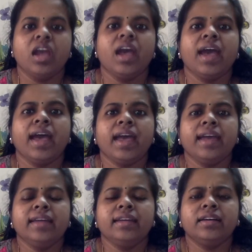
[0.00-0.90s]

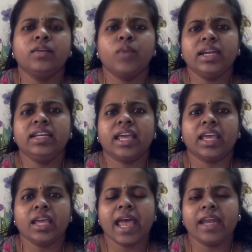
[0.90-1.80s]
And one
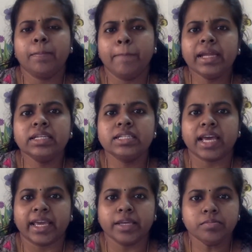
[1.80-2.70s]
day at
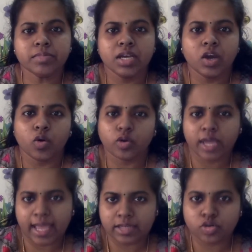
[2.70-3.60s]
bedtime,
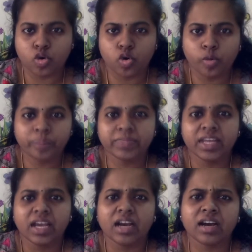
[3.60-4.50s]
okay, at home,
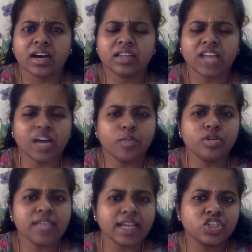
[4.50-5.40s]

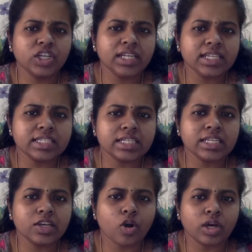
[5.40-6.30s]
Thabo is actually
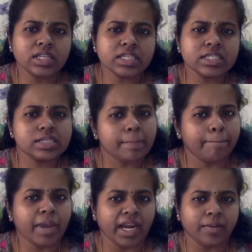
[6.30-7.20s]
sitting on his
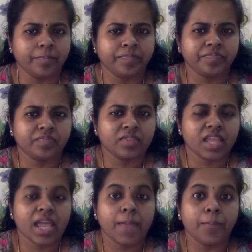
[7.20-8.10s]
bed.
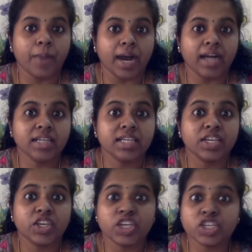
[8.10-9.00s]
But
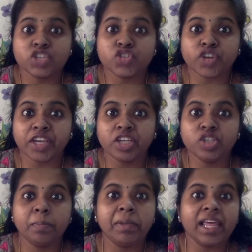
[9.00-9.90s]
he is trying
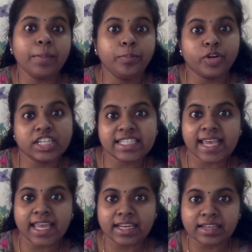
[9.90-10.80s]
to play
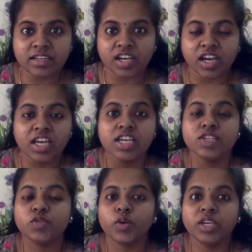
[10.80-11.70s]
pretend.
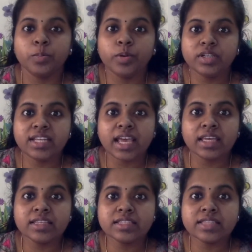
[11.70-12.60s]
So he
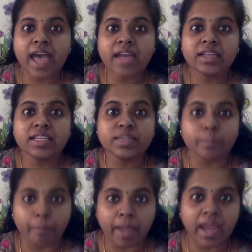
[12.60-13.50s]
pretends that his
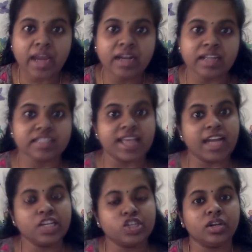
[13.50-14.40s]
bed is
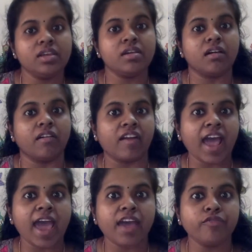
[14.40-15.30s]
actually a
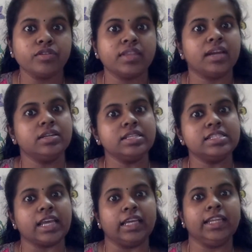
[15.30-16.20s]
raft that is
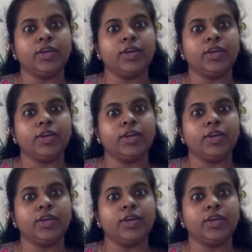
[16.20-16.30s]
sailing